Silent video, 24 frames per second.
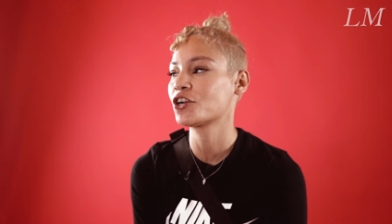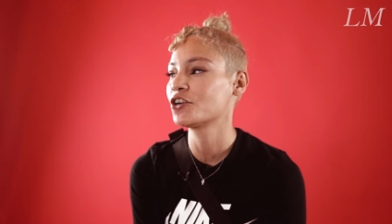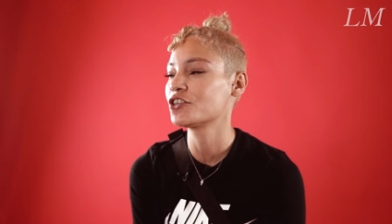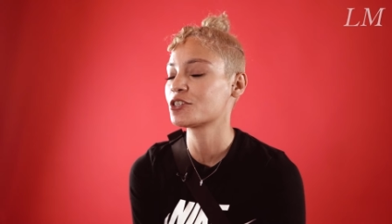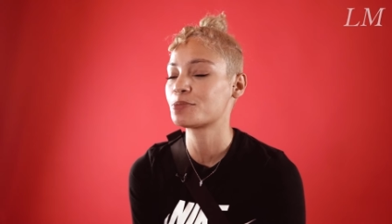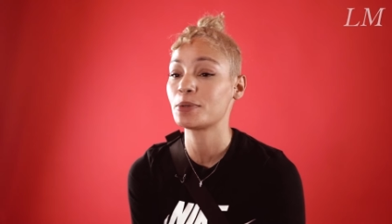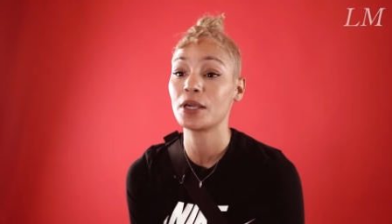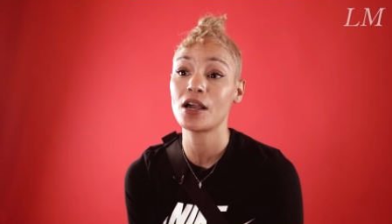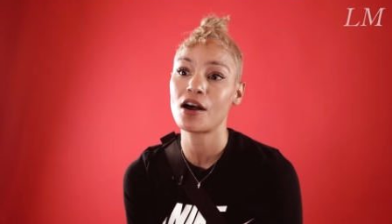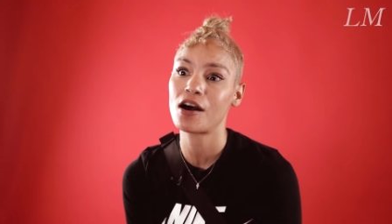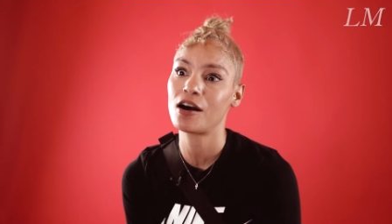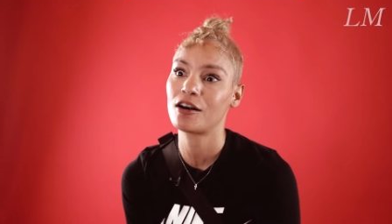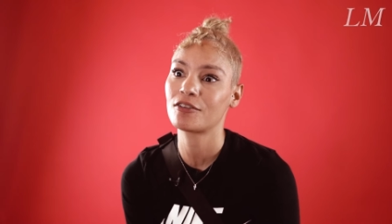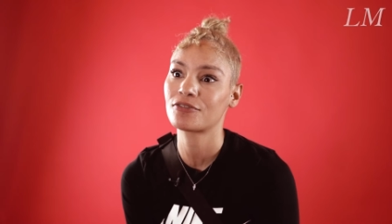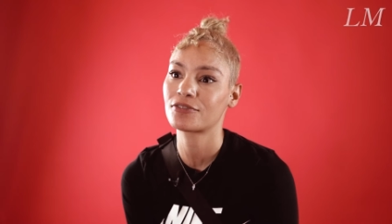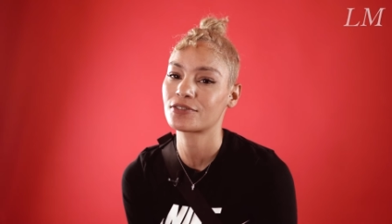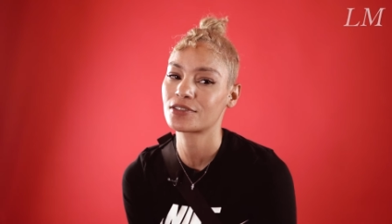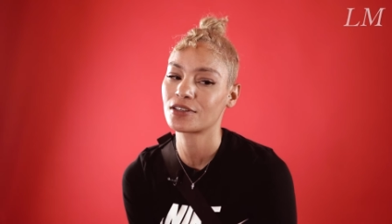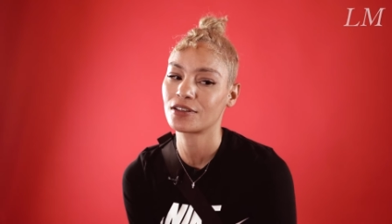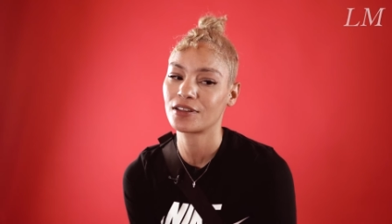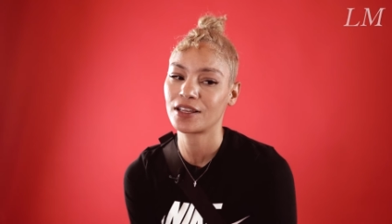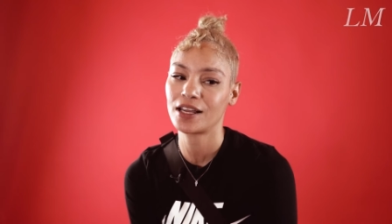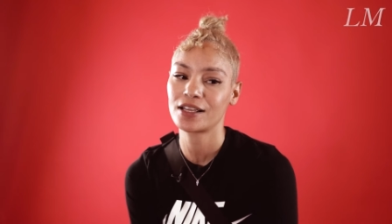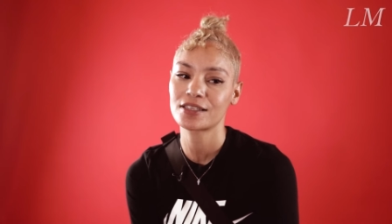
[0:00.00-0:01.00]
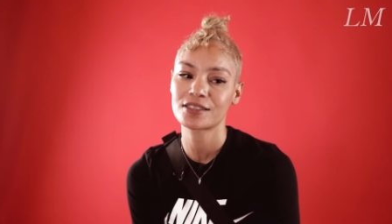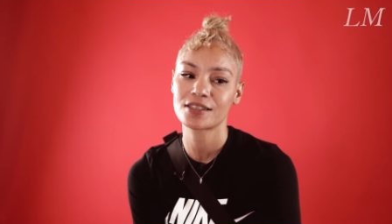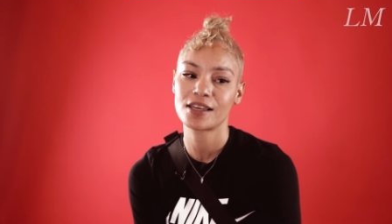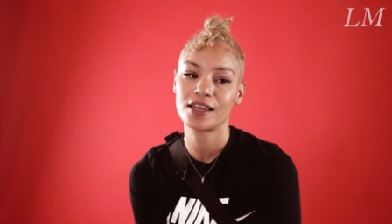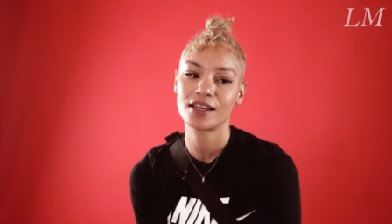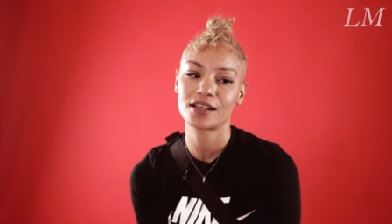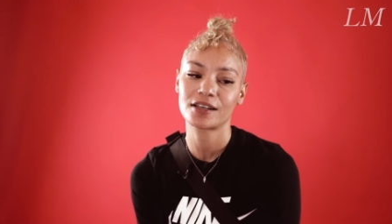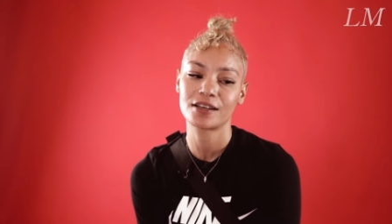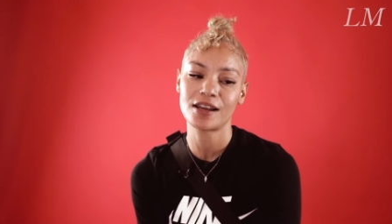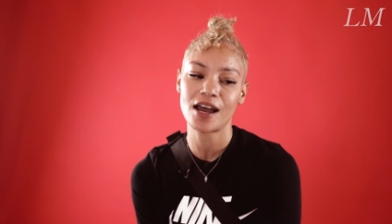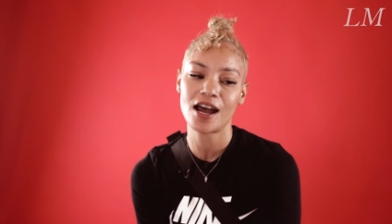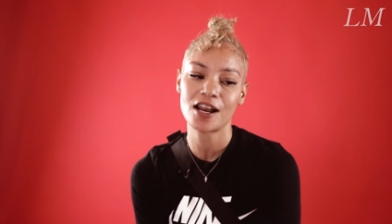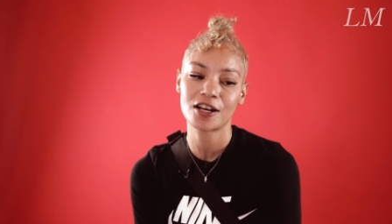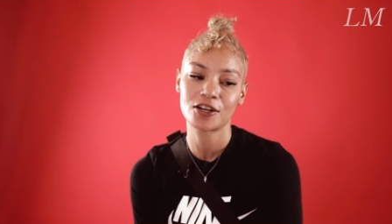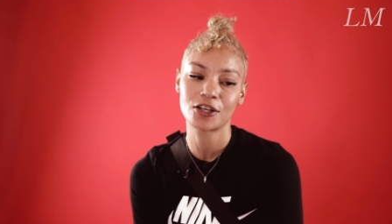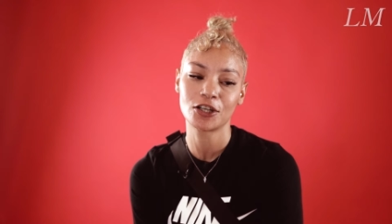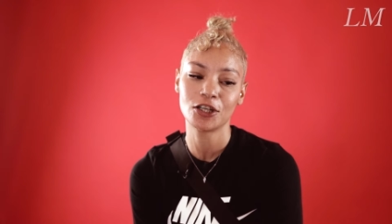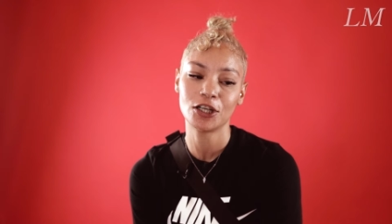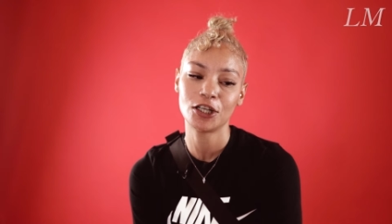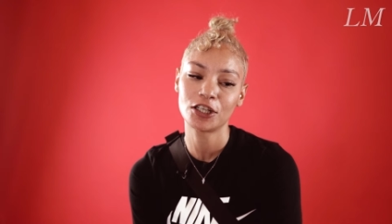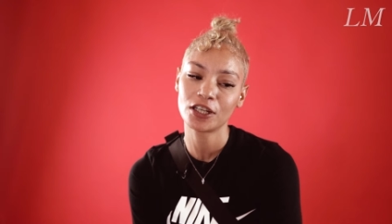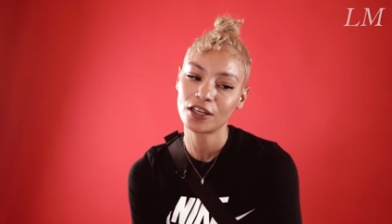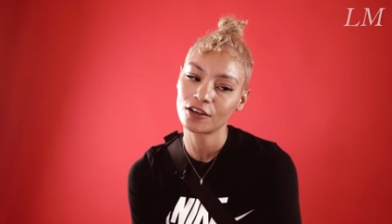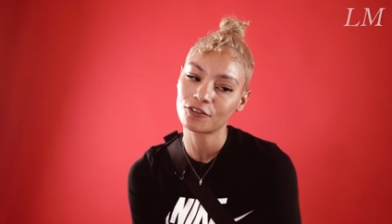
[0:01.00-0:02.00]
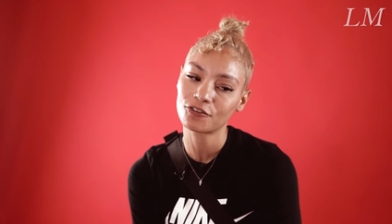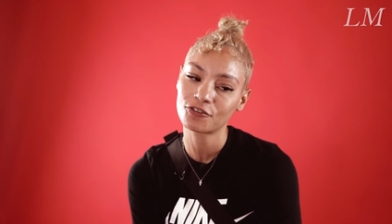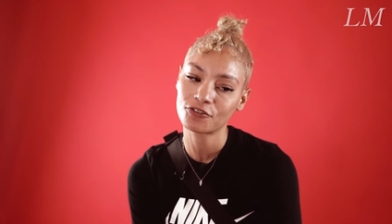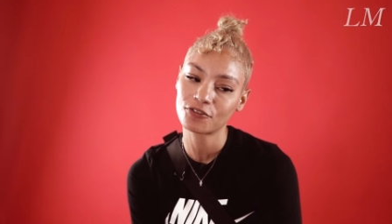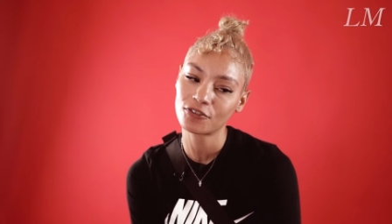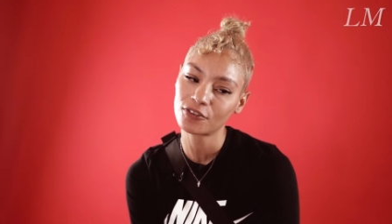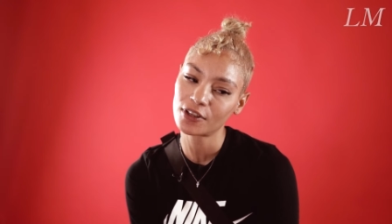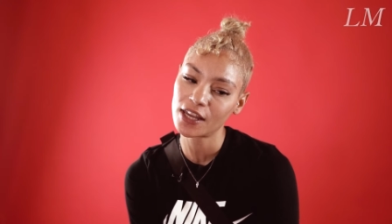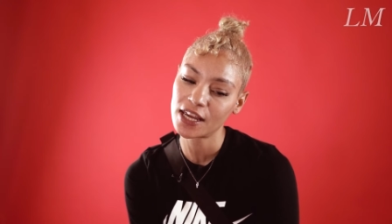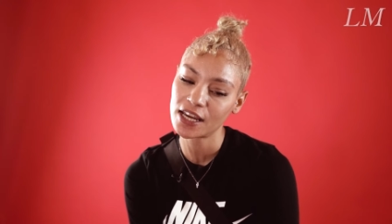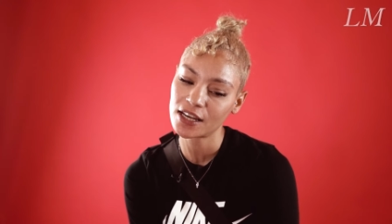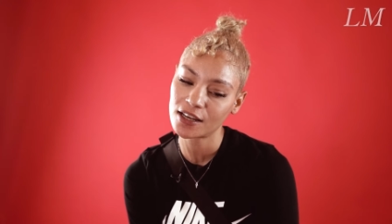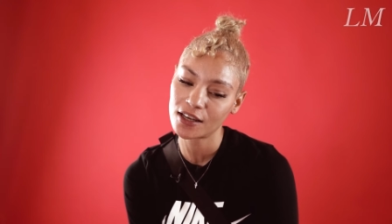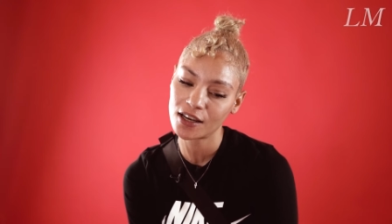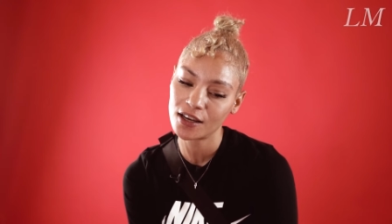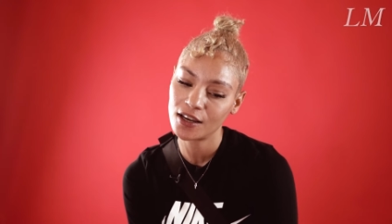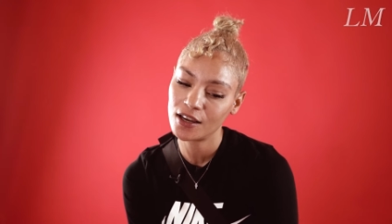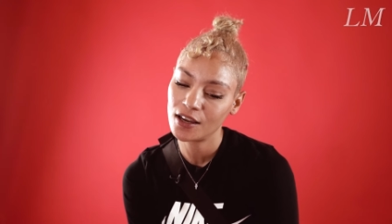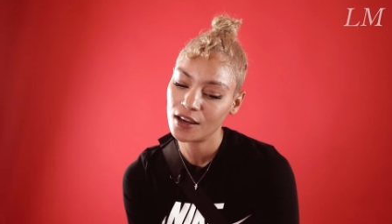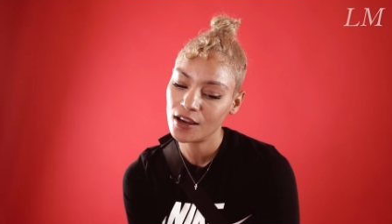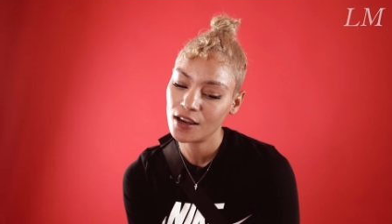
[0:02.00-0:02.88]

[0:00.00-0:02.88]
turns me off. So that's like not good. If like